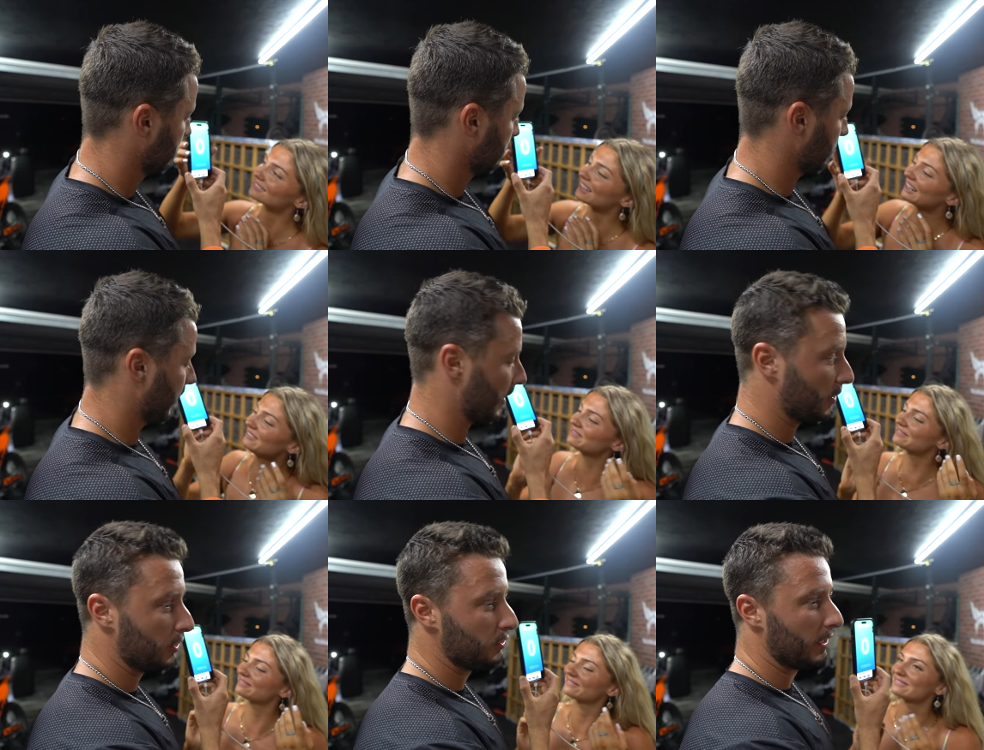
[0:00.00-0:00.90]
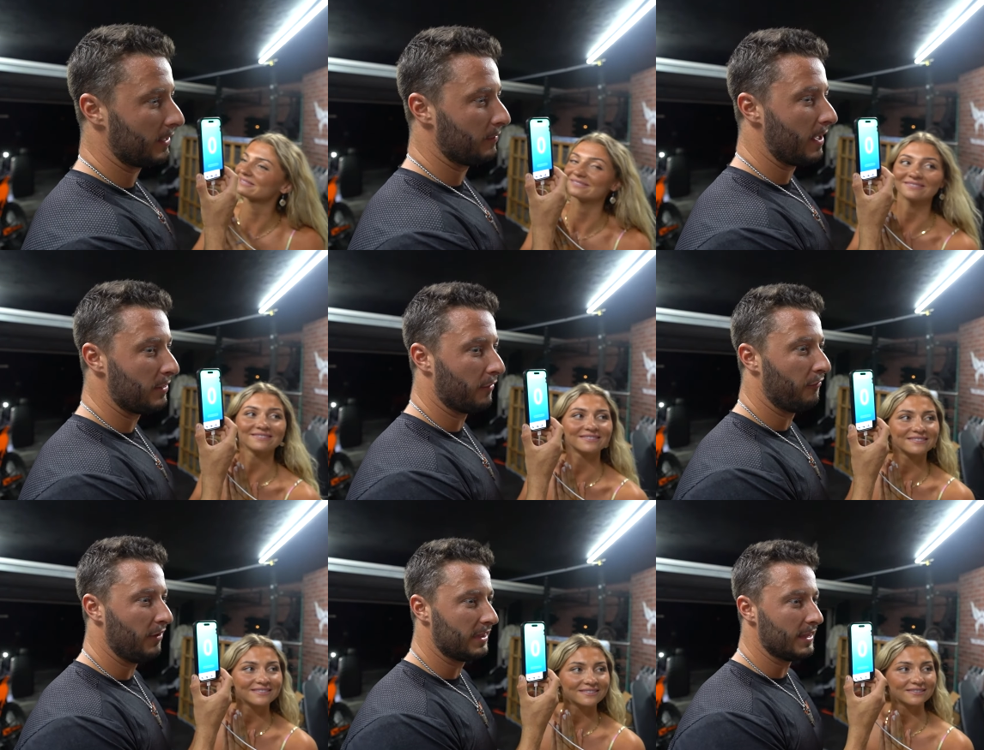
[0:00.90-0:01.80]
Speaker 1: So I could do like the
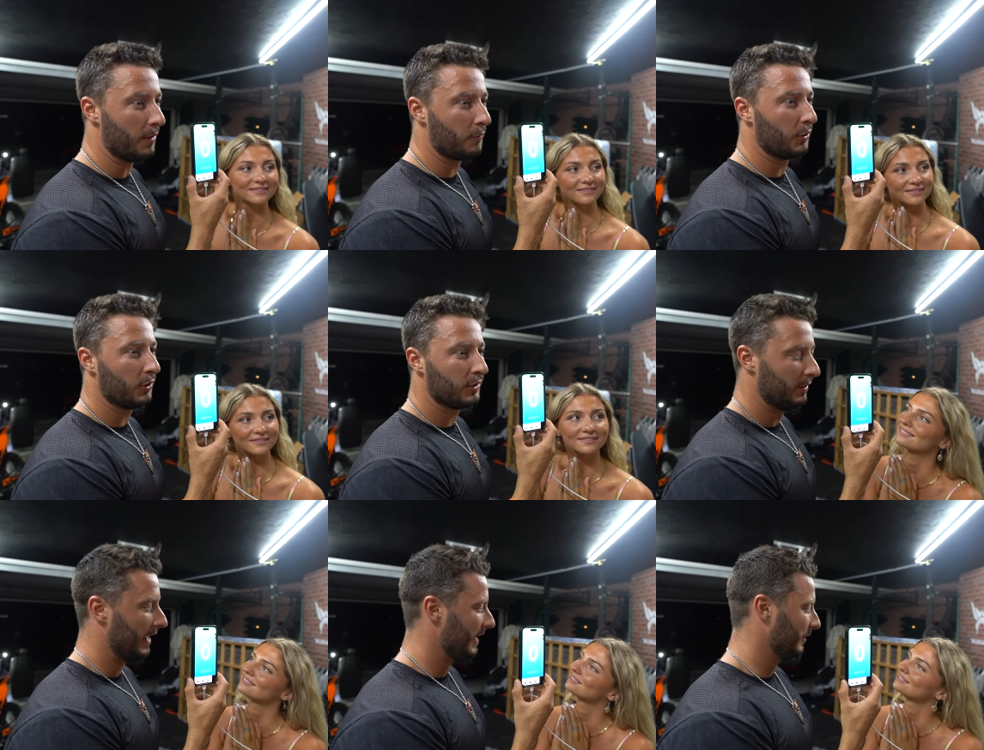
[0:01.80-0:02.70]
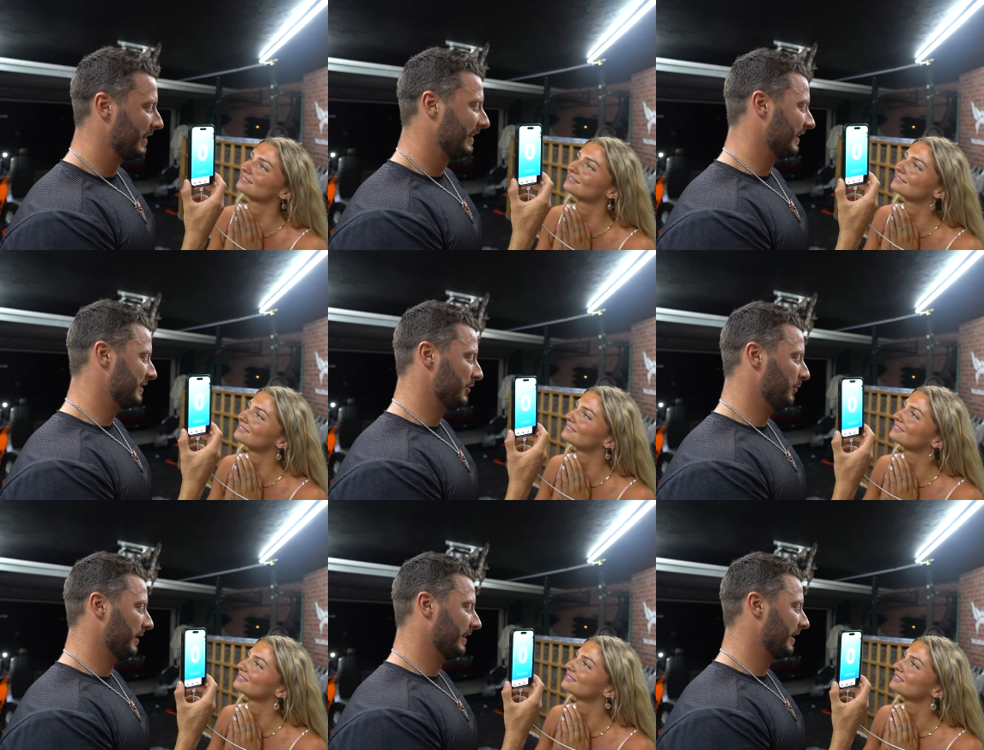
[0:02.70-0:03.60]
fifth number, but I don't. I think that's
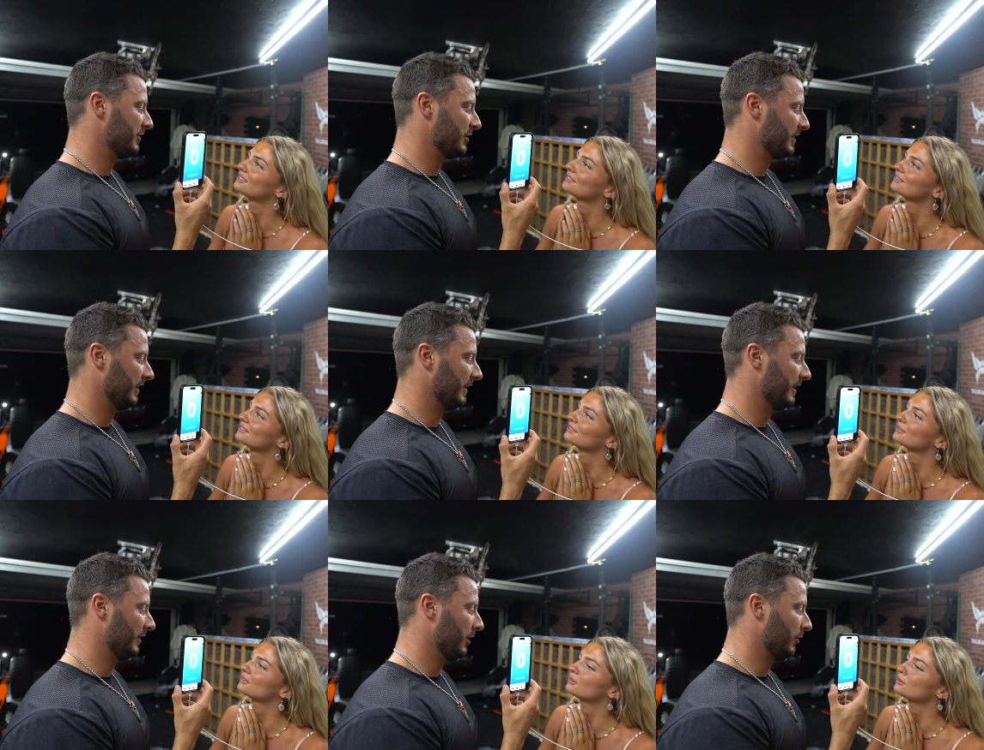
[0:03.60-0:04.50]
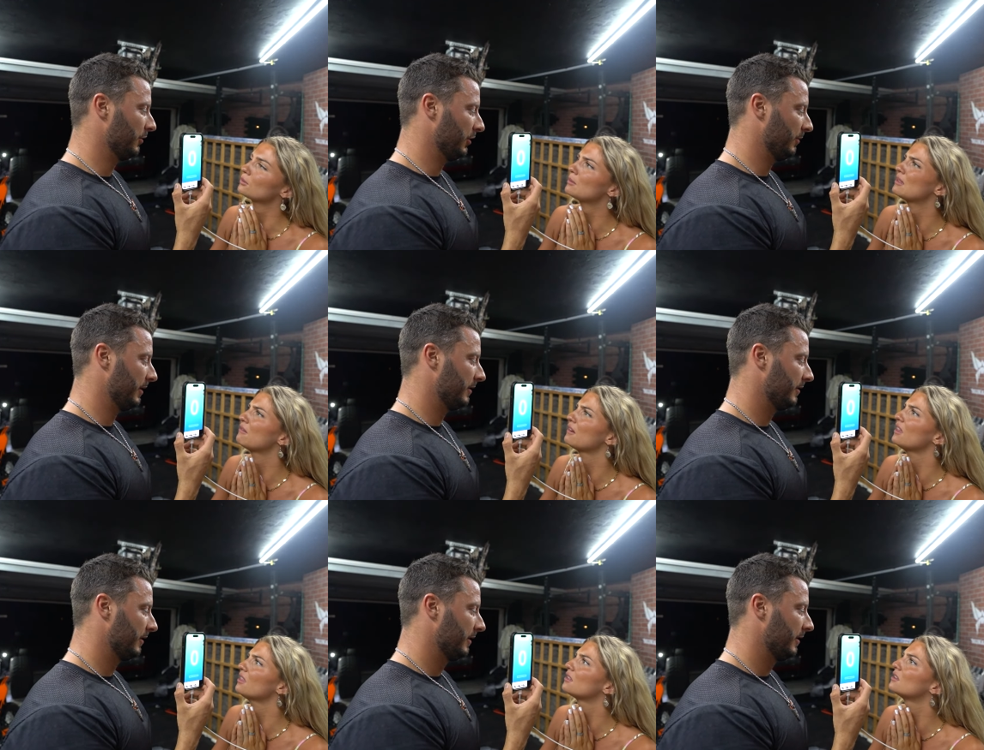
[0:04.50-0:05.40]
stupid. I think it's just click and then go. You know what I
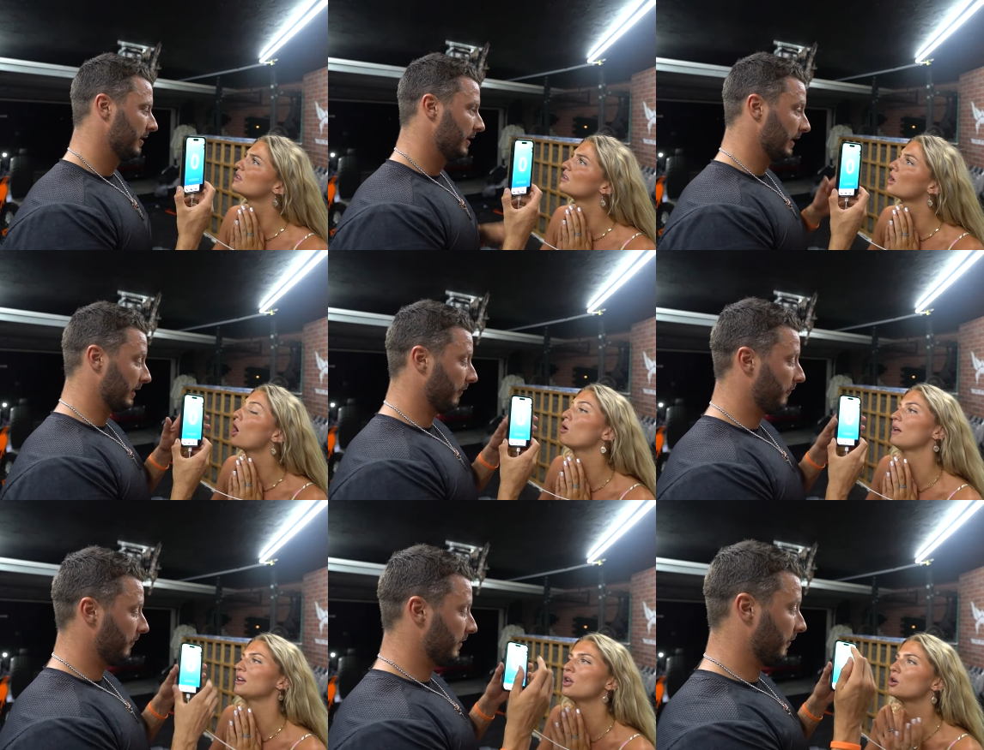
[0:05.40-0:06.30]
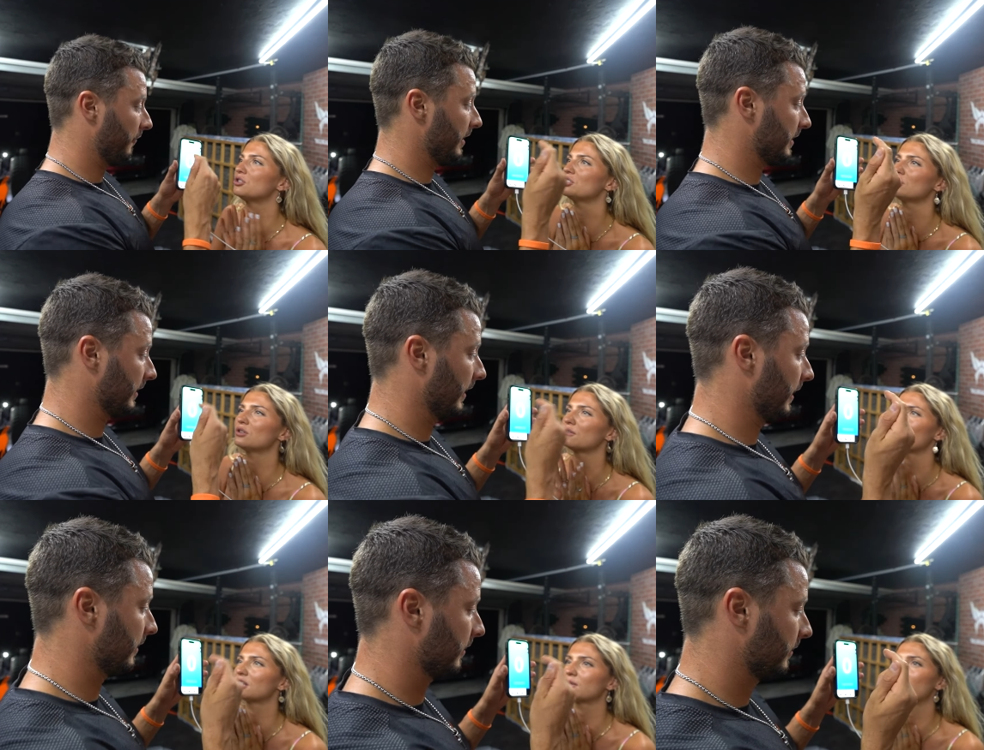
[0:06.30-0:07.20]
mean?
Speaker 2: Like the, oh, like no, the just, just click.
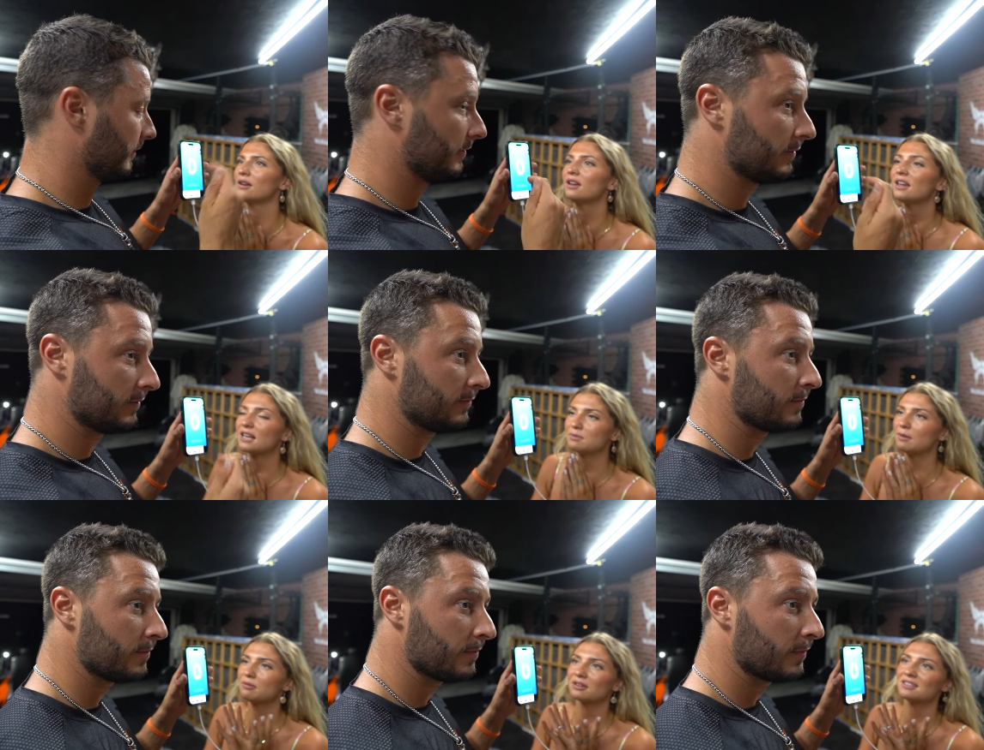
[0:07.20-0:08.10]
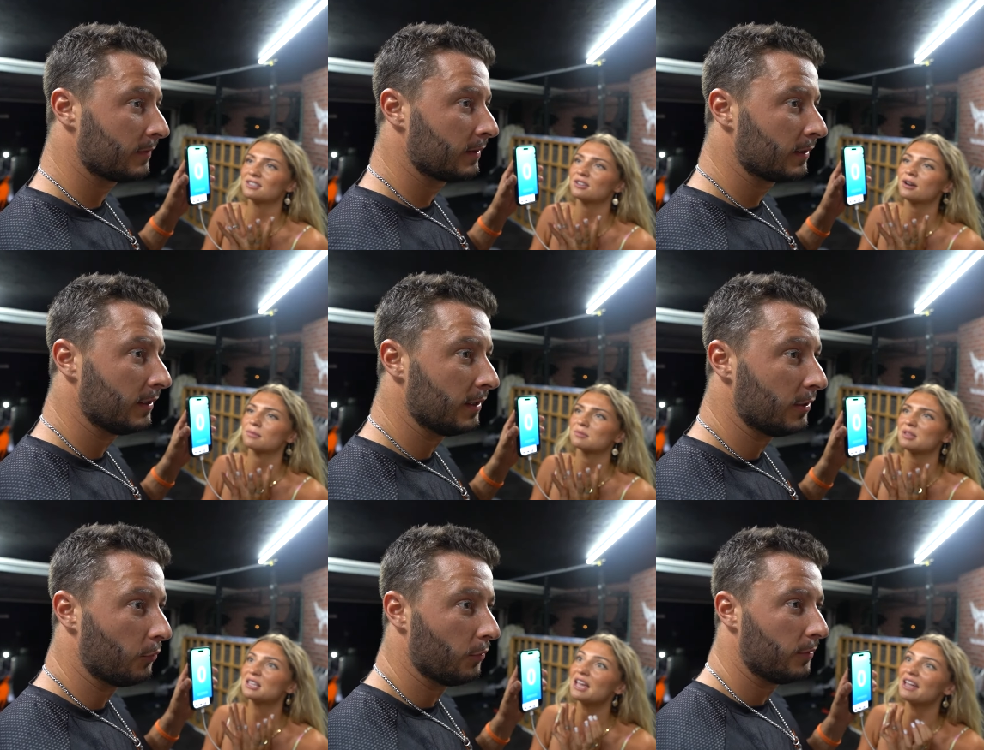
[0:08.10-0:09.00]
the first one. Because people are gonna see the numbers and be
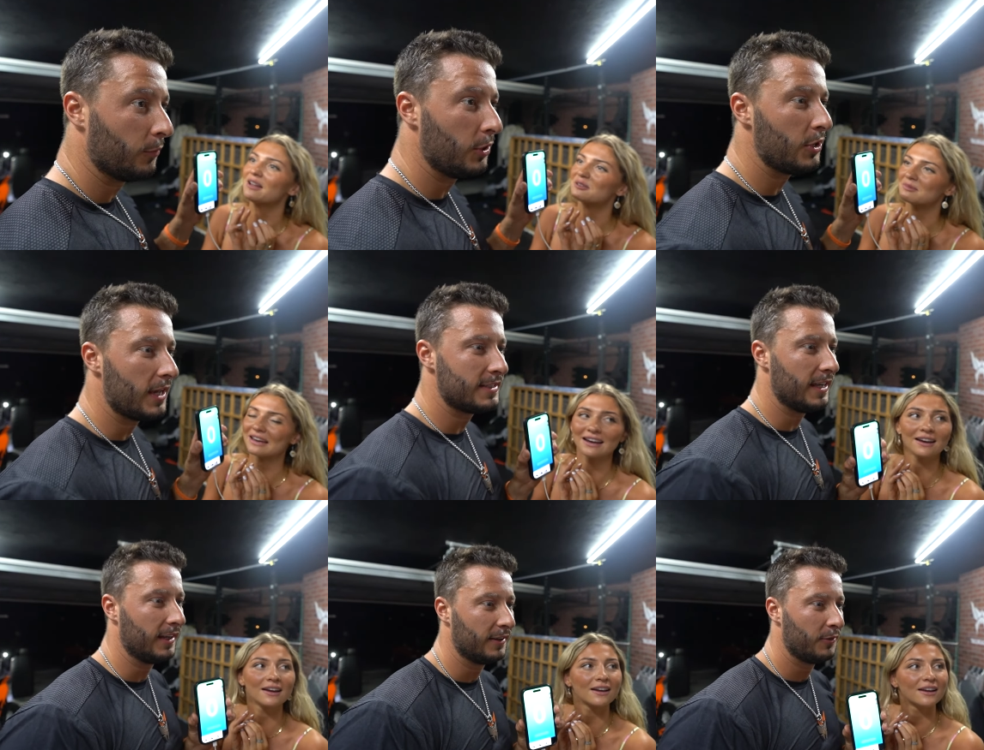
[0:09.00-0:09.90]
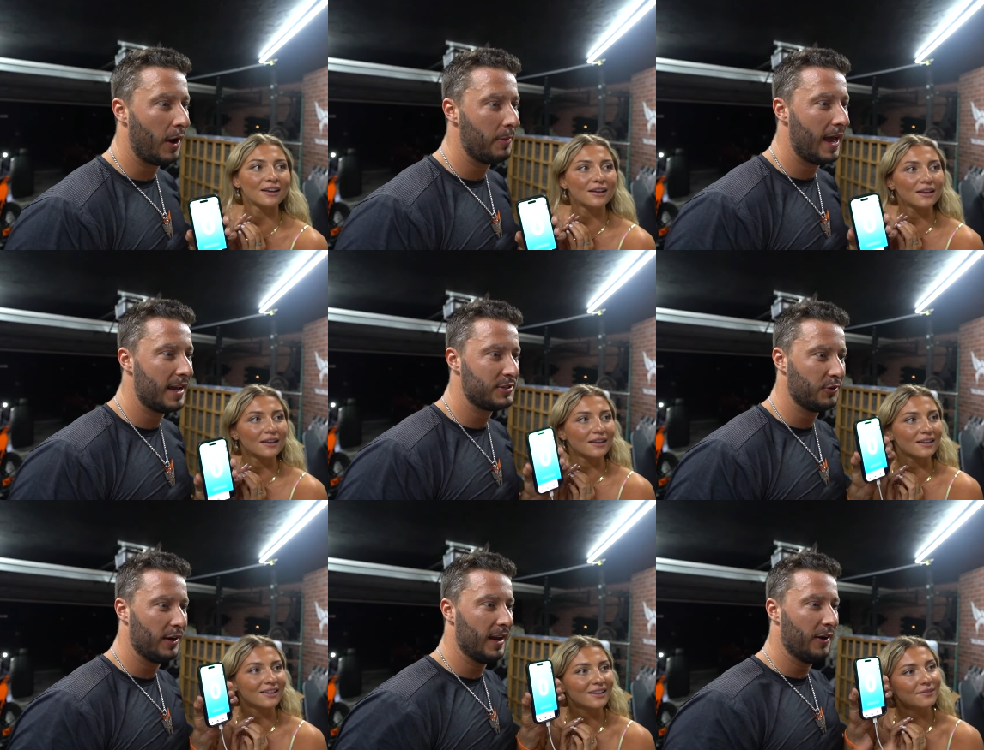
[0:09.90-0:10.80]
like, yeah. What do you
Speaker 1: guys think? Well, I'm gonna ask
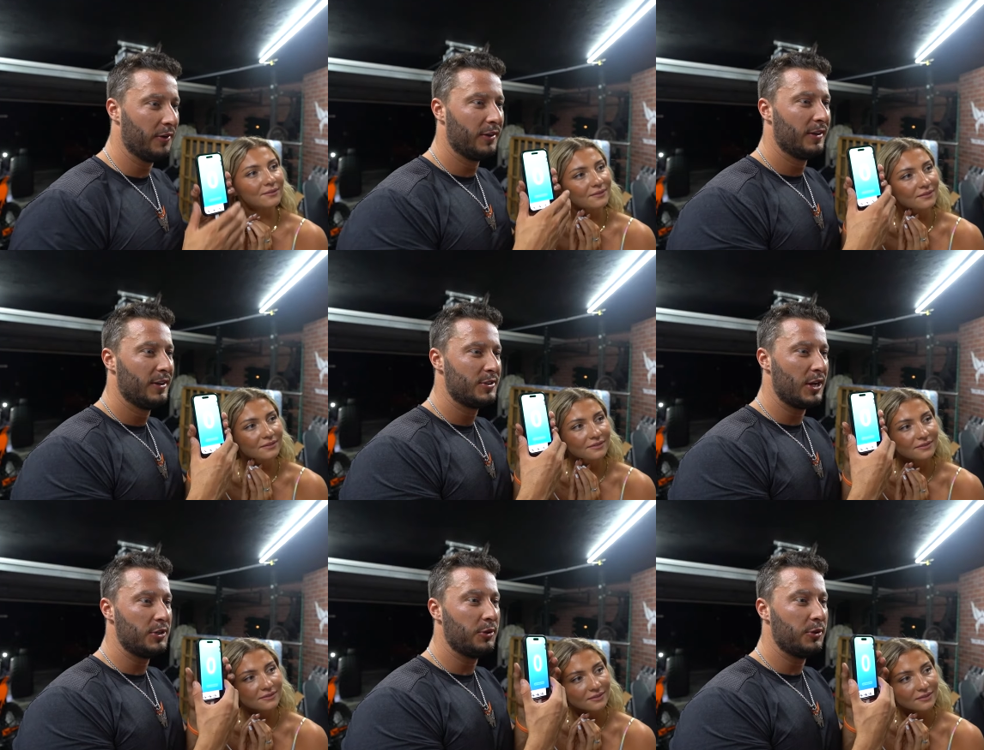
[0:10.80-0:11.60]
you right now. Should I do